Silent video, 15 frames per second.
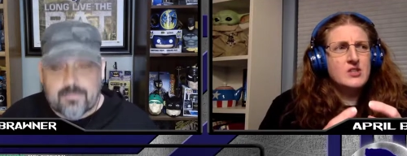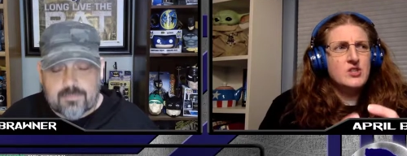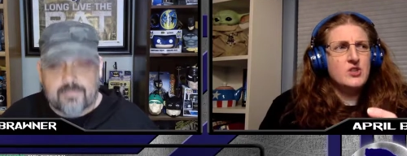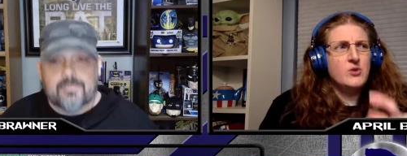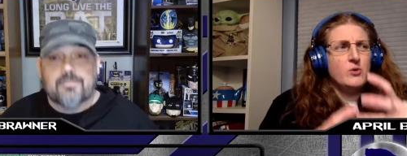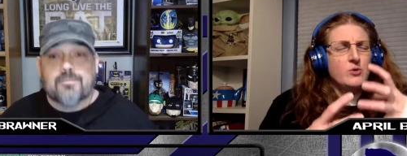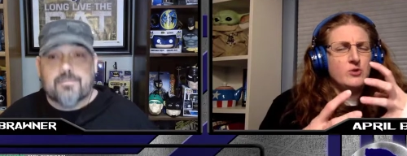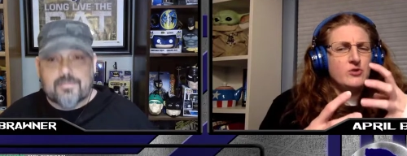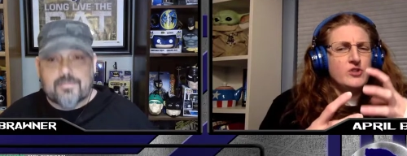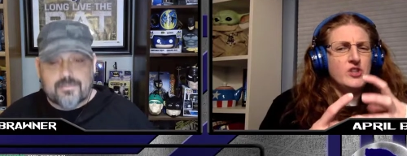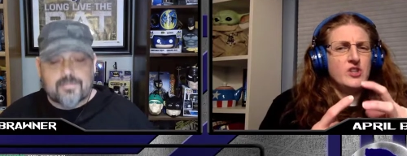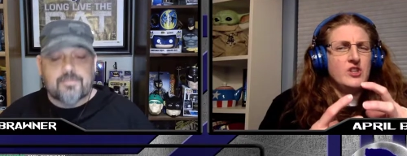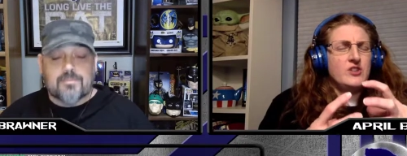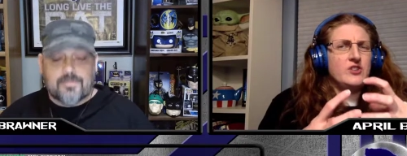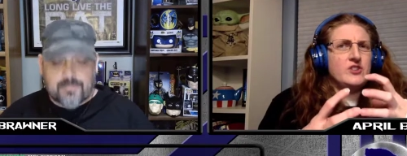
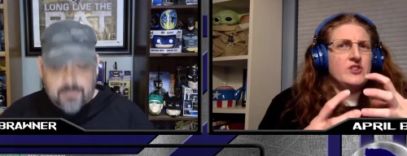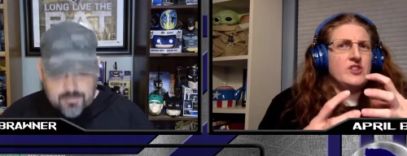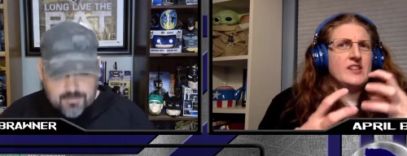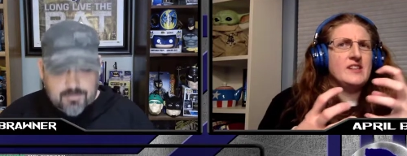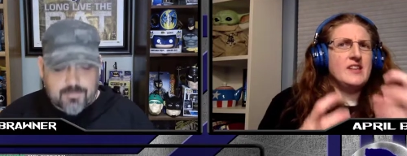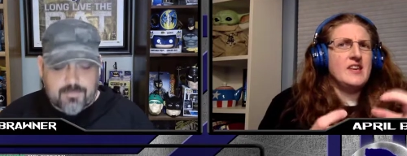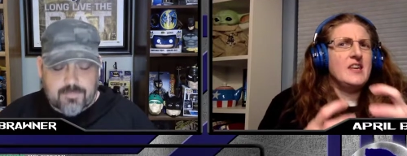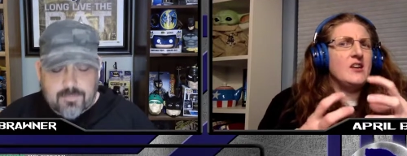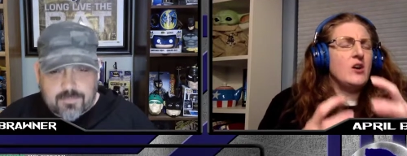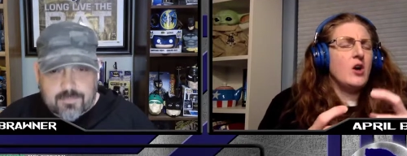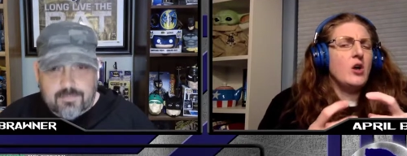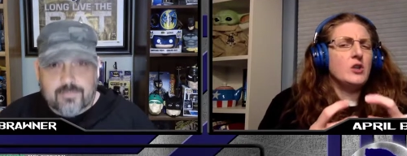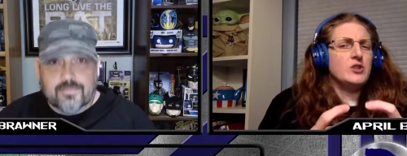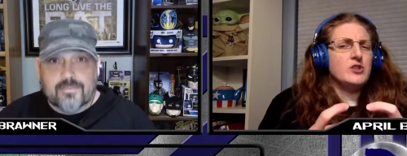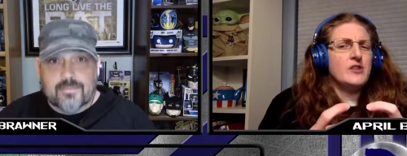Speaker 1: the geek
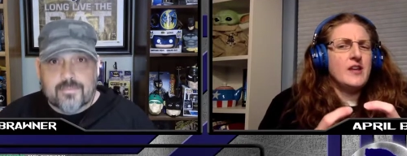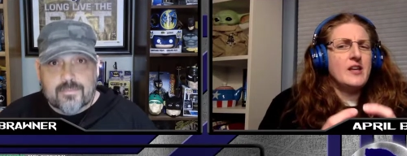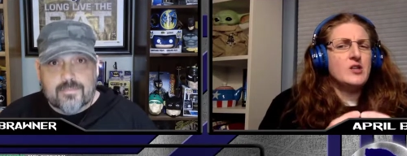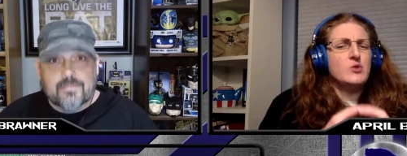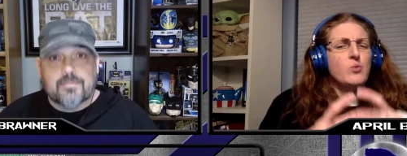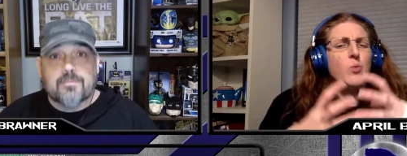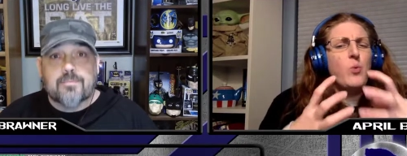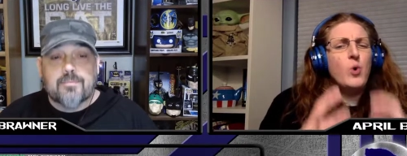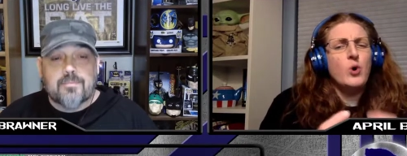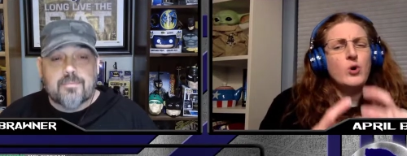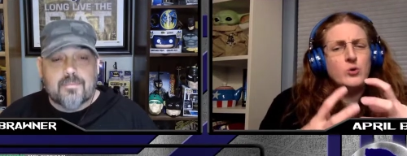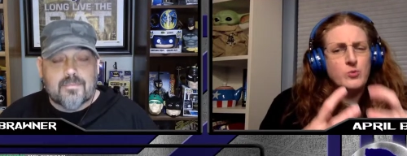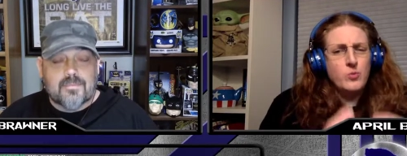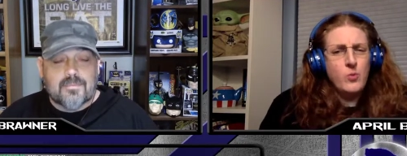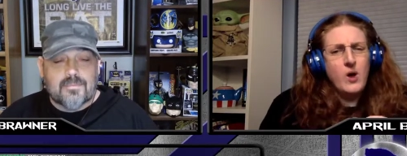culture that is
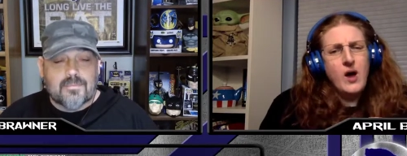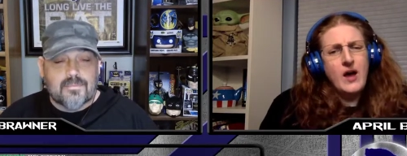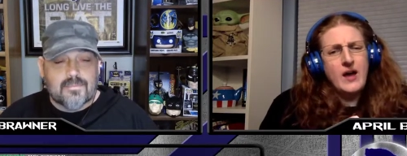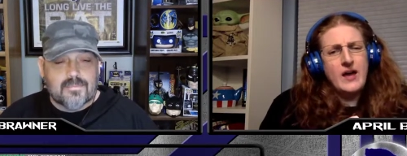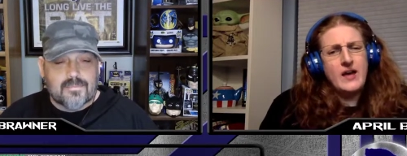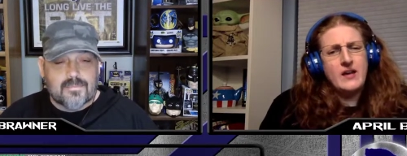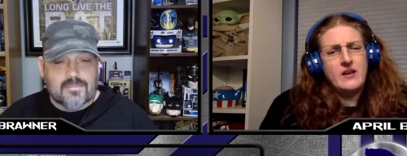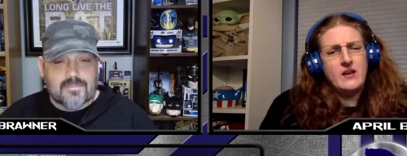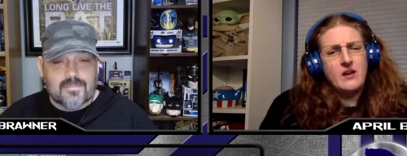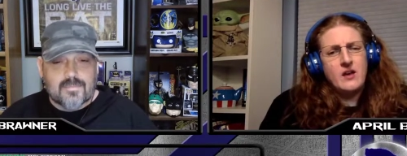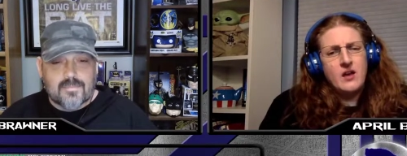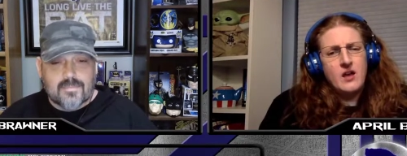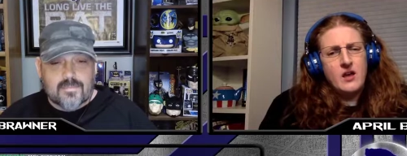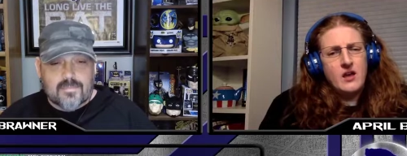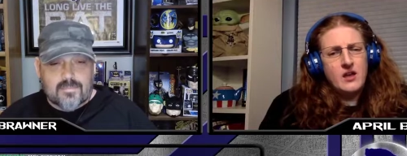worldwide.
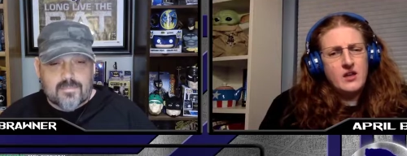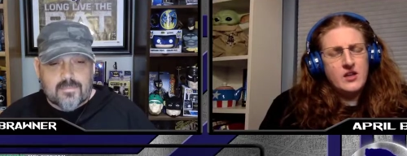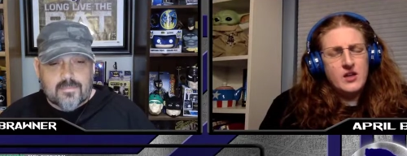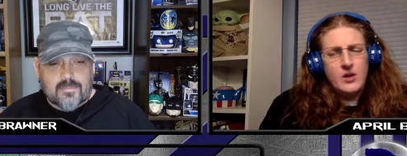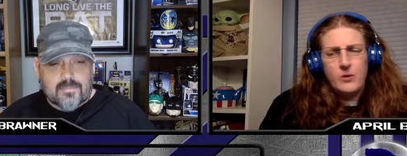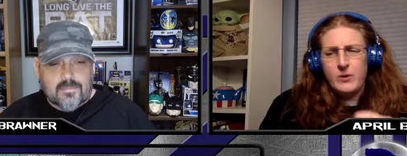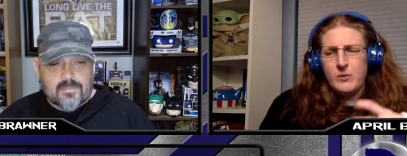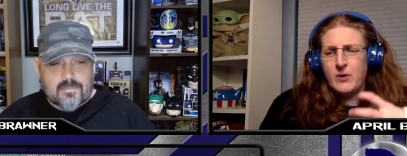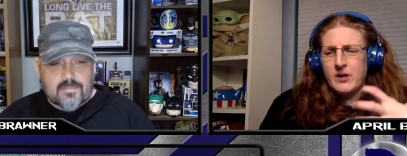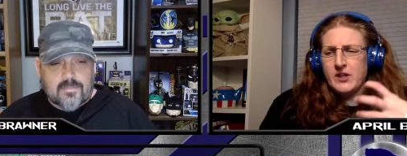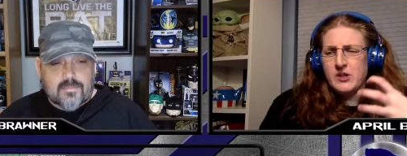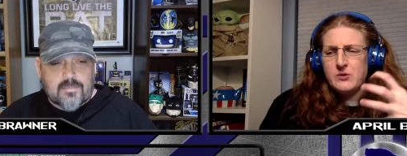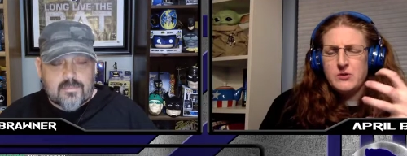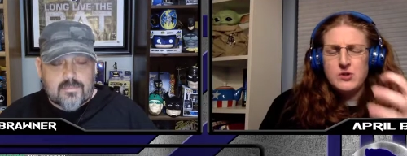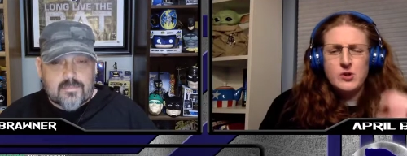We
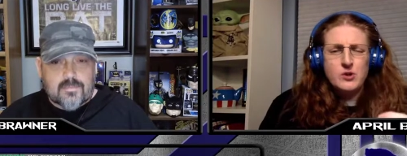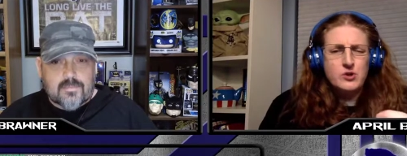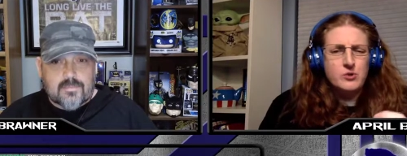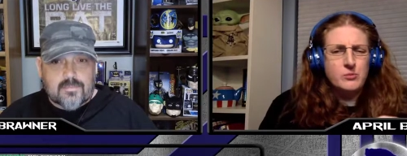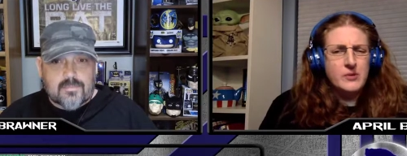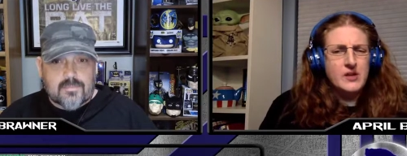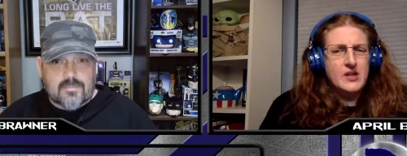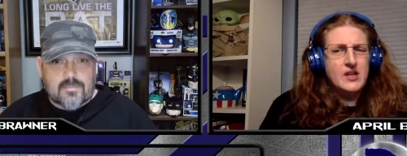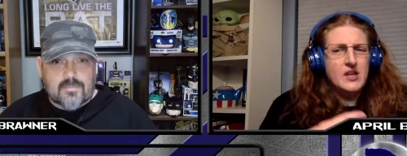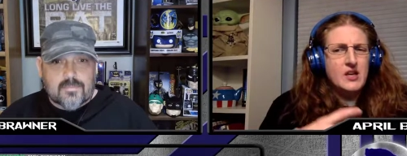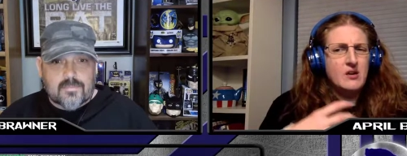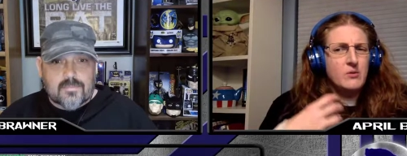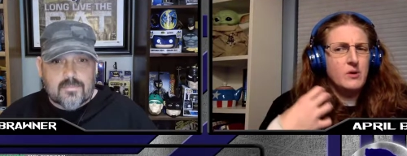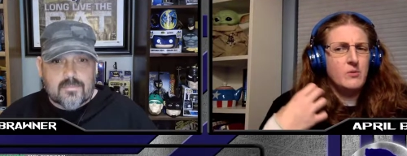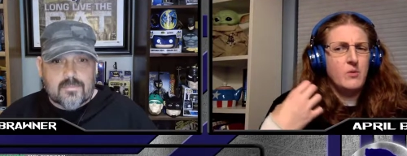want to use social
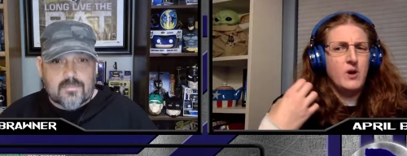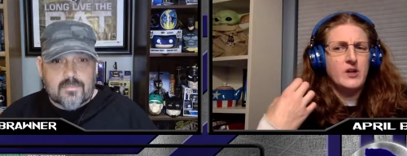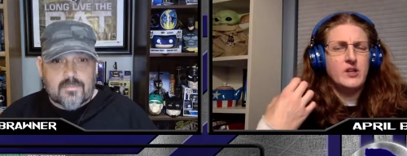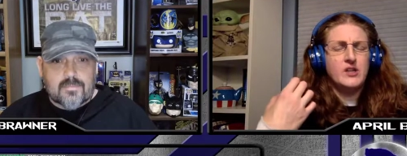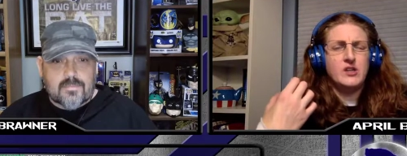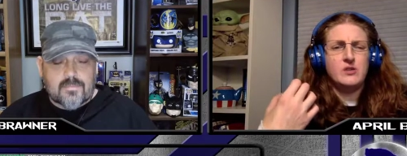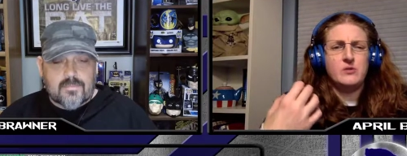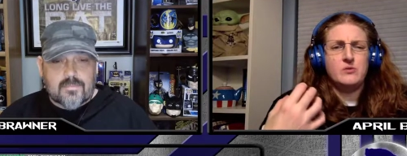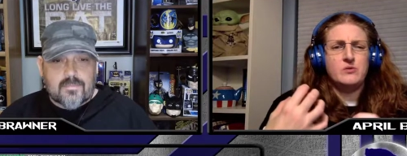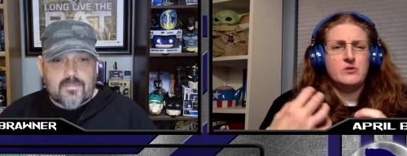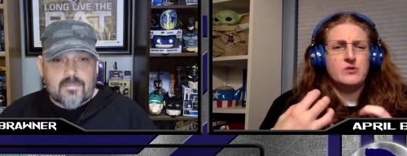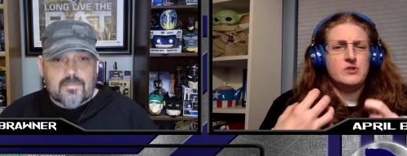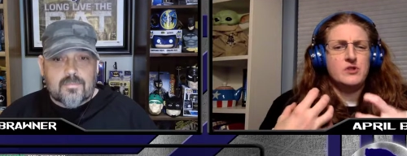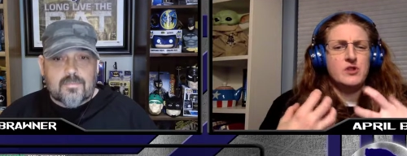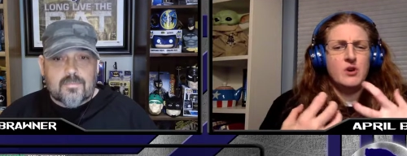media. We want to
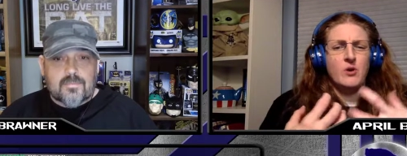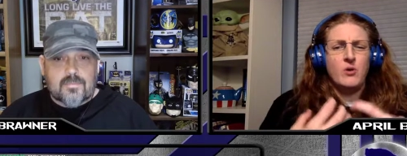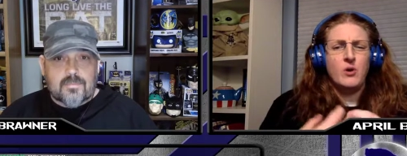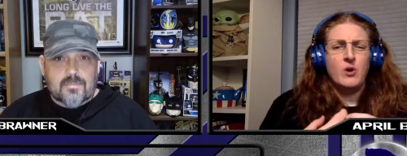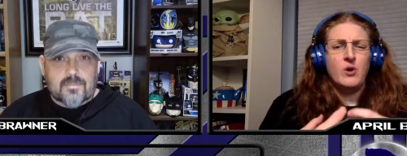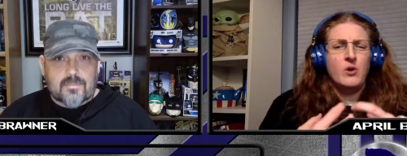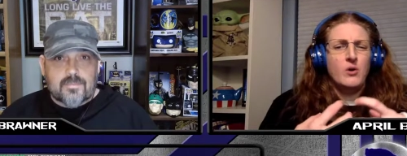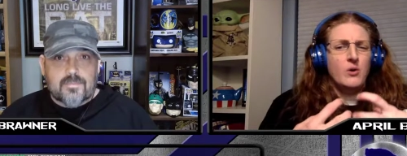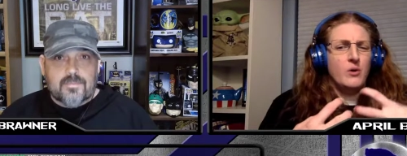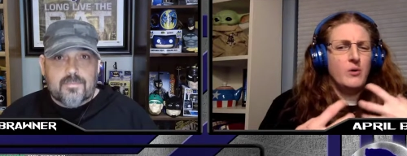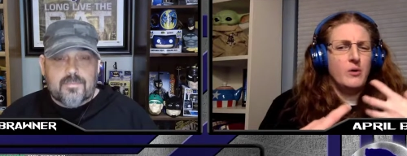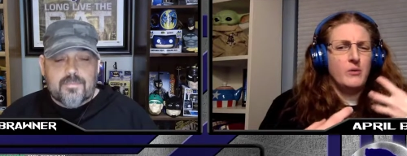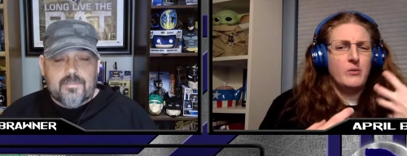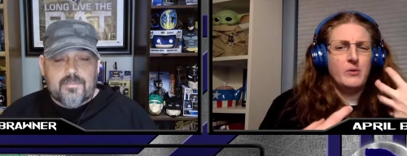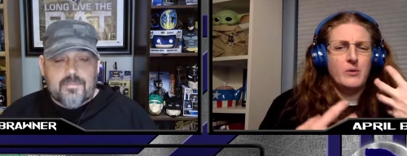use,
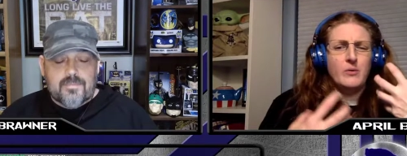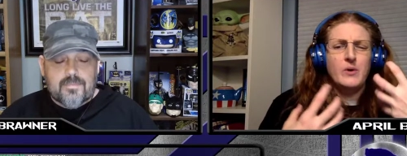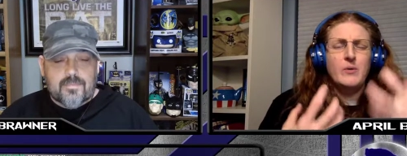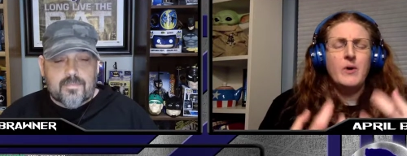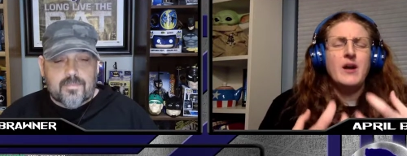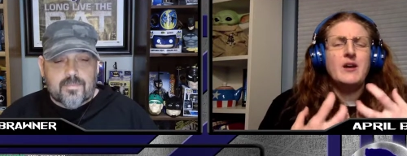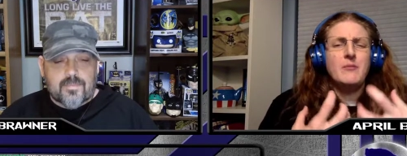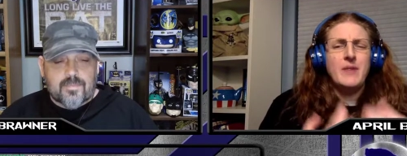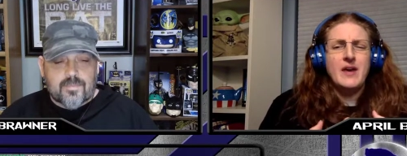we want to